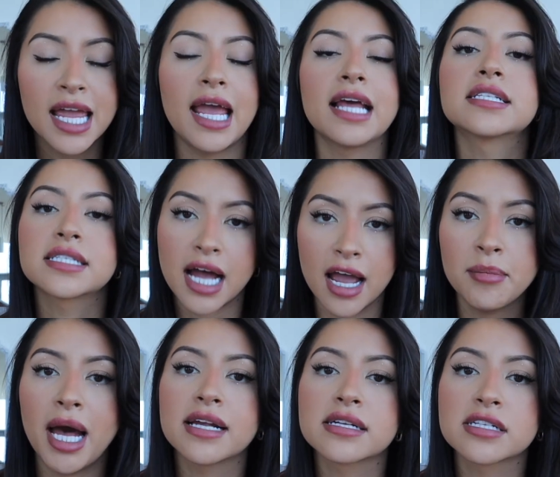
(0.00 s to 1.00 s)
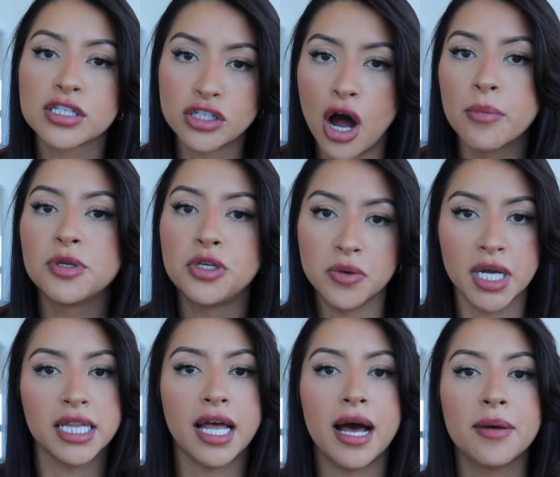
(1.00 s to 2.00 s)
It's time I stopped
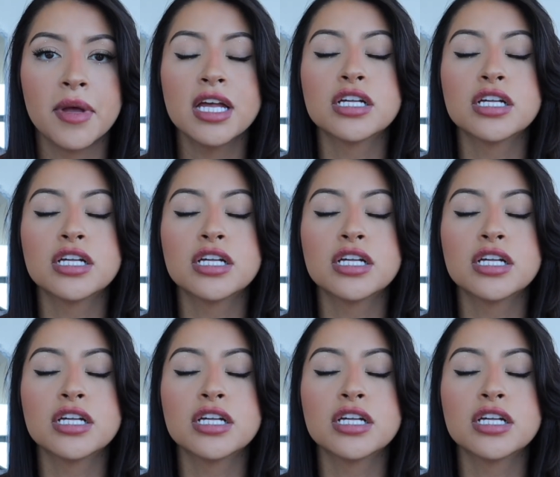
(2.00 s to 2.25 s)
doing that.